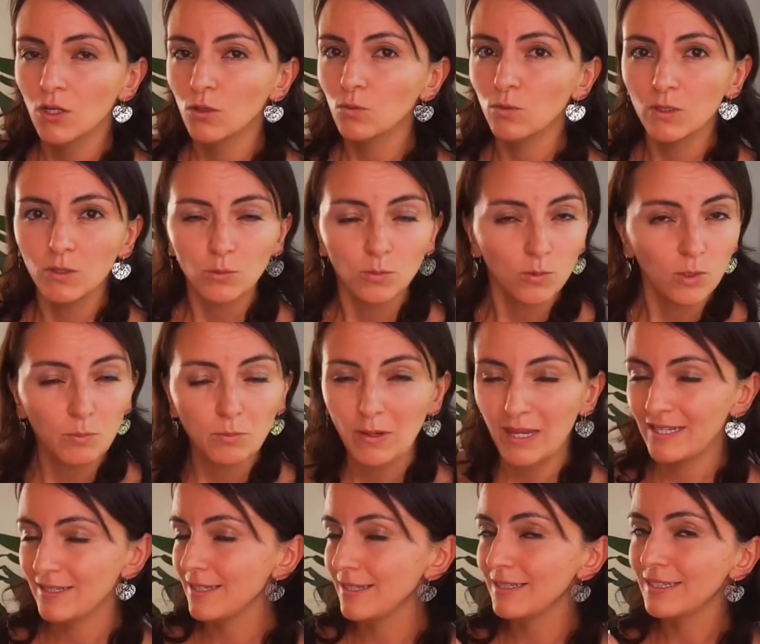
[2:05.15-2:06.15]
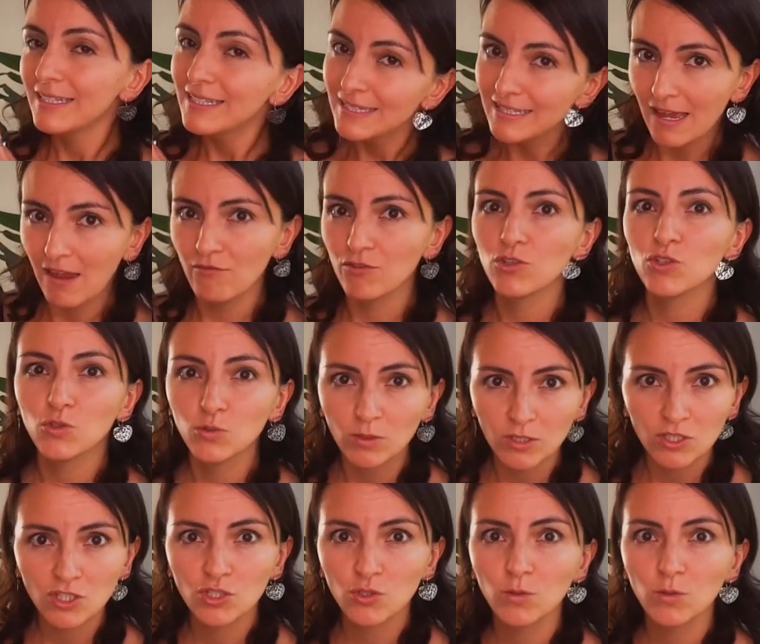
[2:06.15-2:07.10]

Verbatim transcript: We, we basically never switch